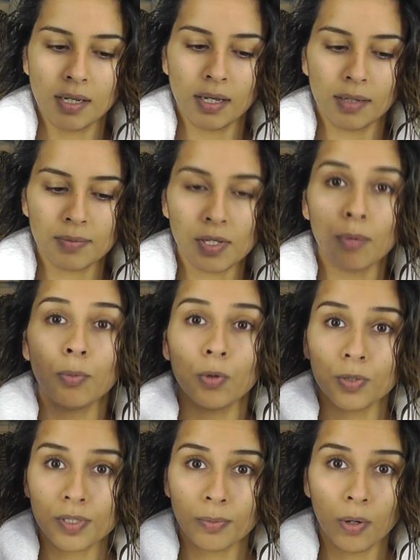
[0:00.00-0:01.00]
So I
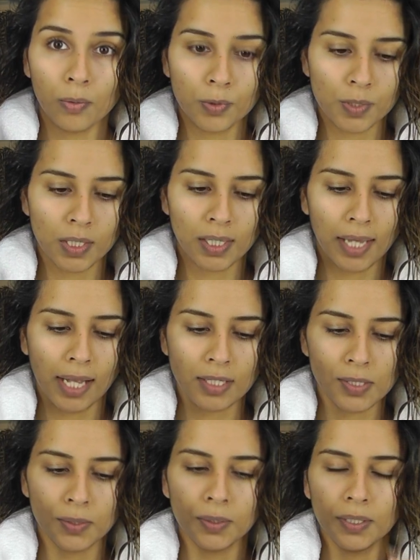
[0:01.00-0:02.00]
boil some hot water in the
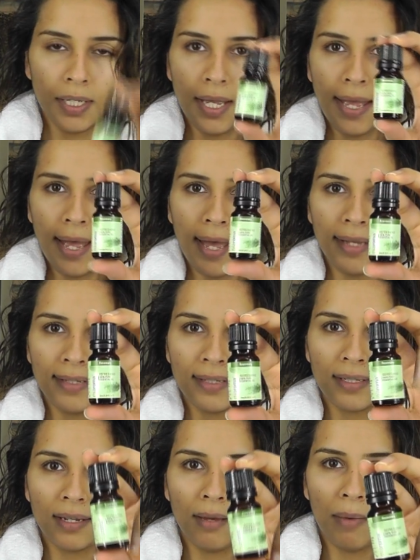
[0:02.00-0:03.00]
kettle
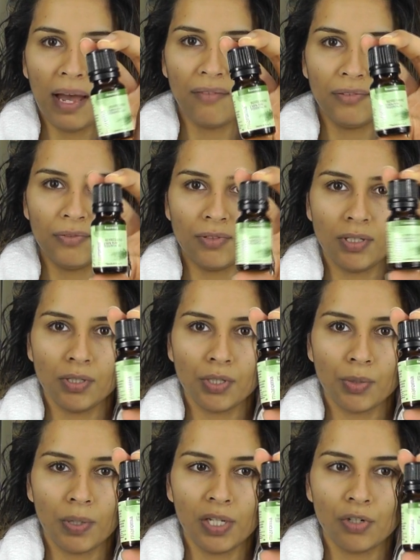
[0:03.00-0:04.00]
and about 15
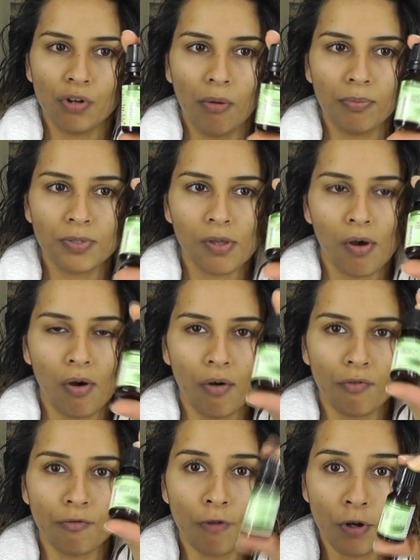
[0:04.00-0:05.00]
to 20 drops
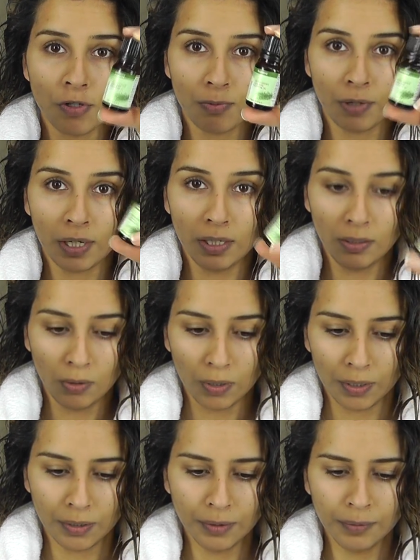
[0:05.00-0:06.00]
of rosemary
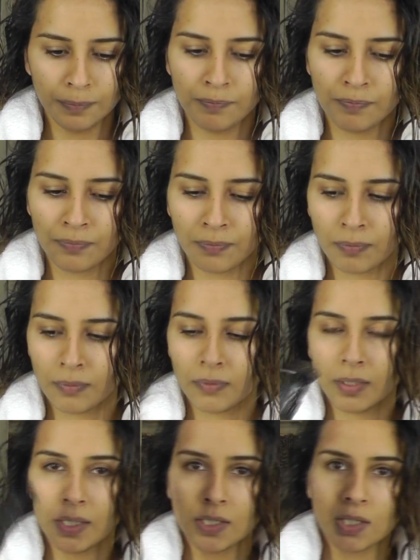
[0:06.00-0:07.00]
oil
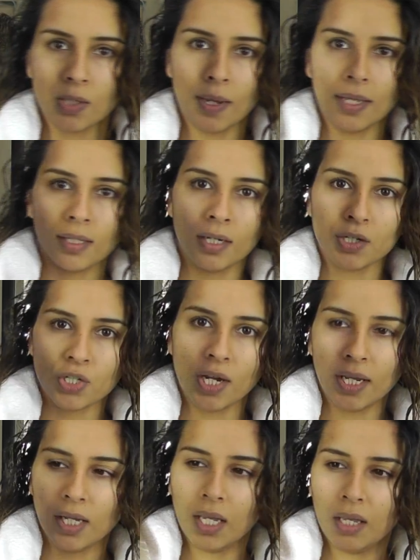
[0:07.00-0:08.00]
into it, and then I
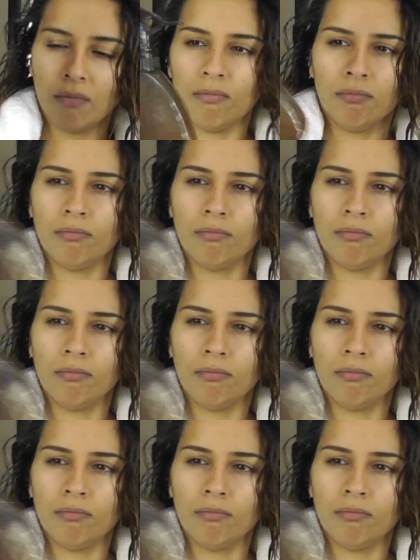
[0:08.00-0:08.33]
shake it.